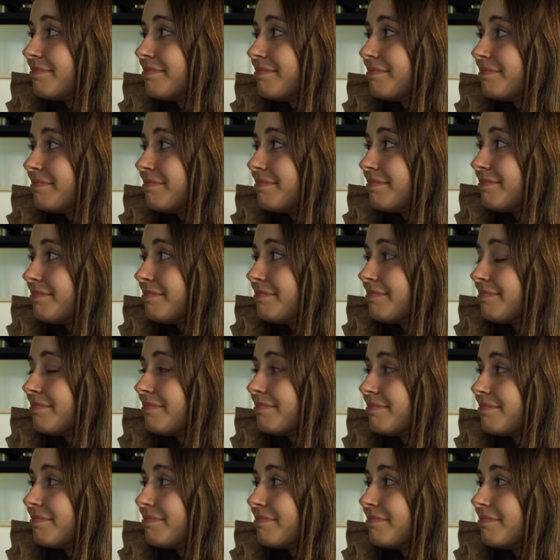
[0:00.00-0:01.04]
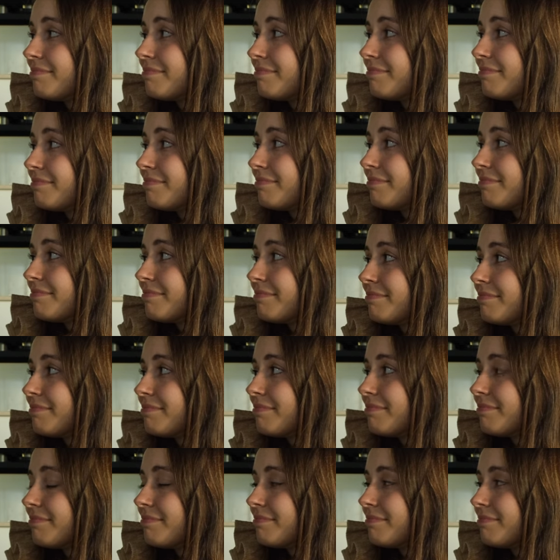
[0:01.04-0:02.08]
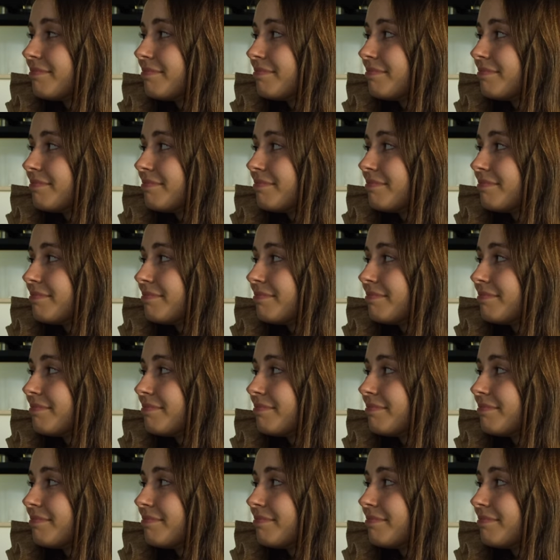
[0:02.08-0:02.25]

This person isn't speaking.